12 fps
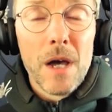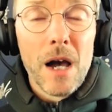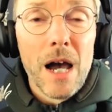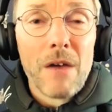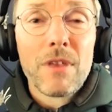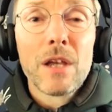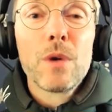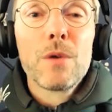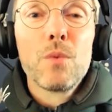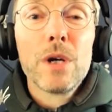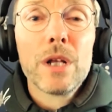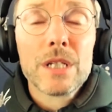I think we
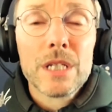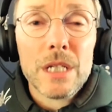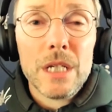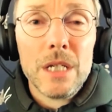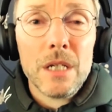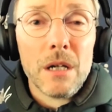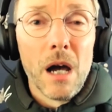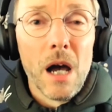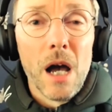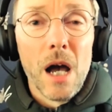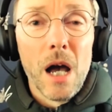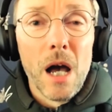will see,
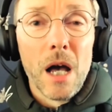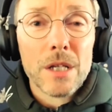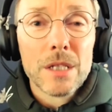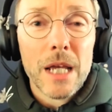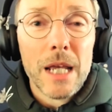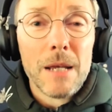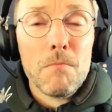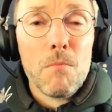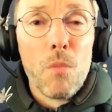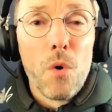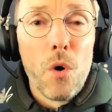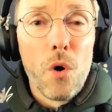say,
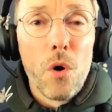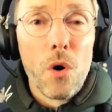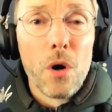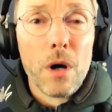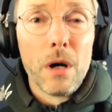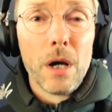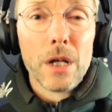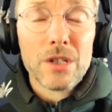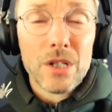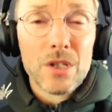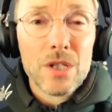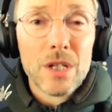more
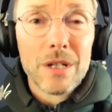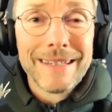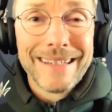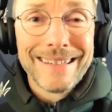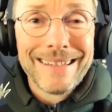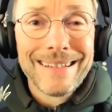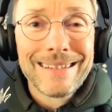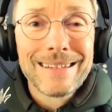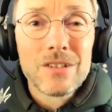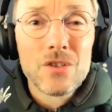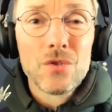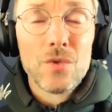digital
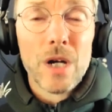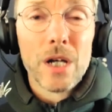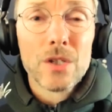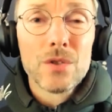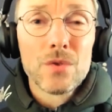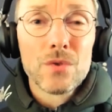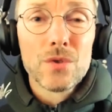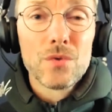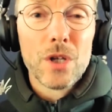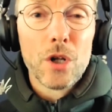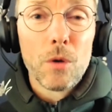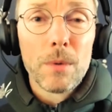assistance to
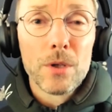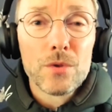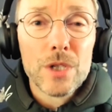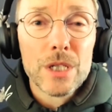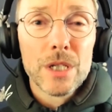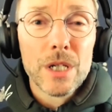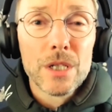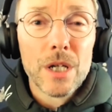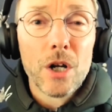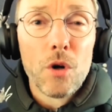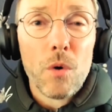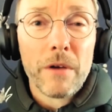the global logistics
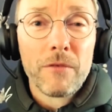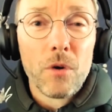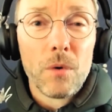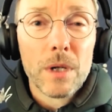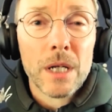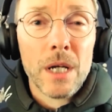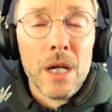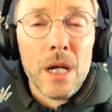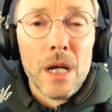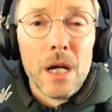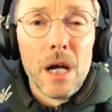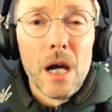going forward.
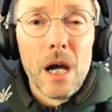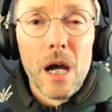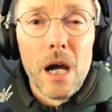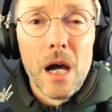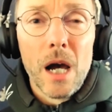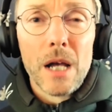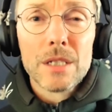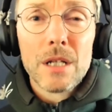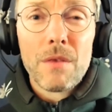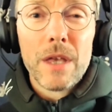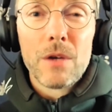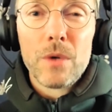I
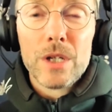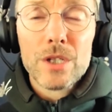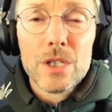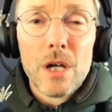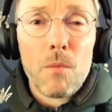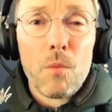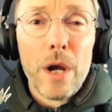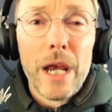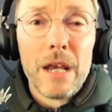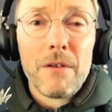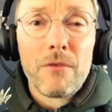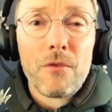still think we're some
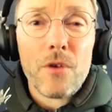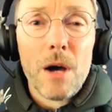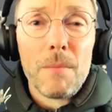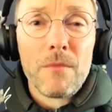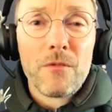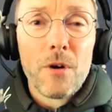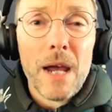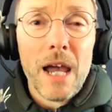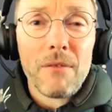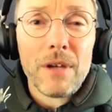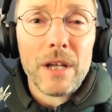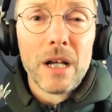way from
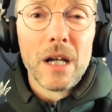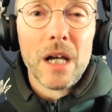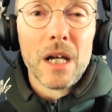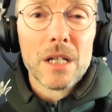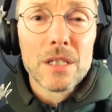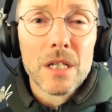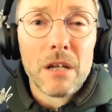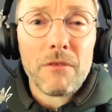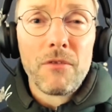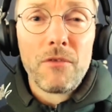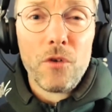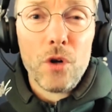having, say,
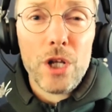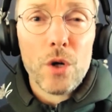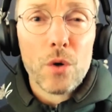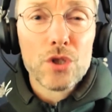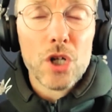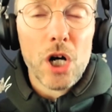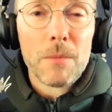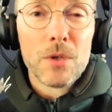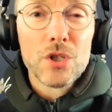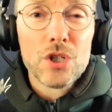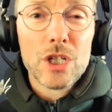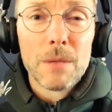fully
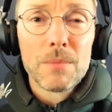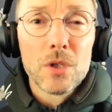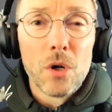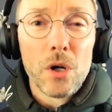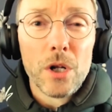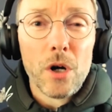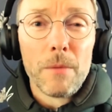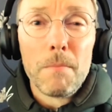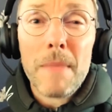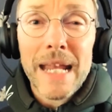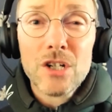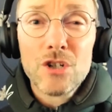autonomous ships on
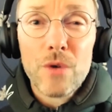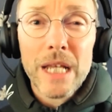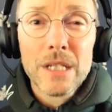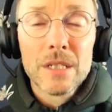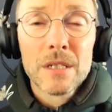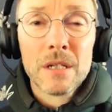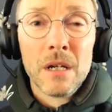main trades.